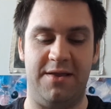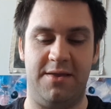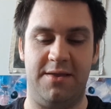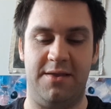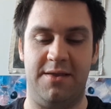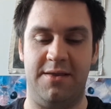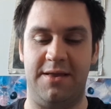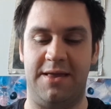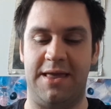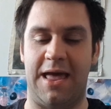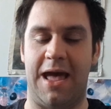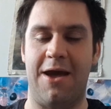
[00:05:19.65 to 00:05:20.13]
and
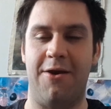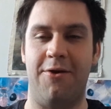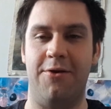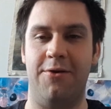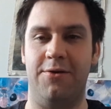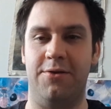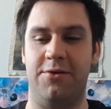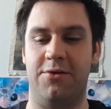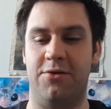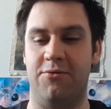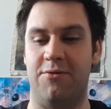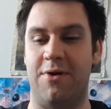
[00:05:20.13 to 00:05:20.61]
the
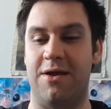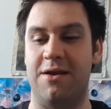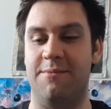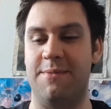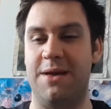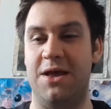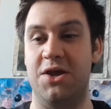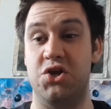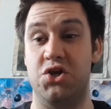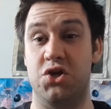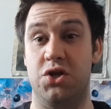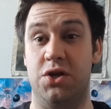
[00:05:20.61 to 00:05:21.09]
character
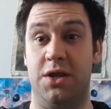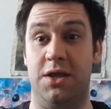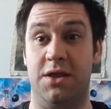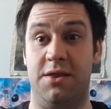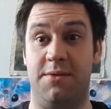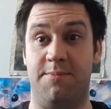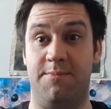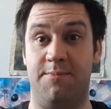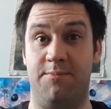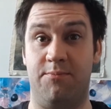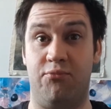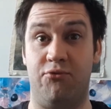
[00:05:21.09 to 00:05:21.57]
animation is
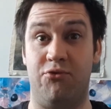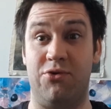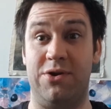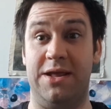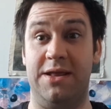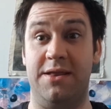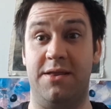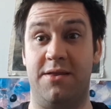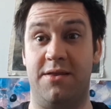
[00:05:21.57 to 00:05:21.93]
brilliant.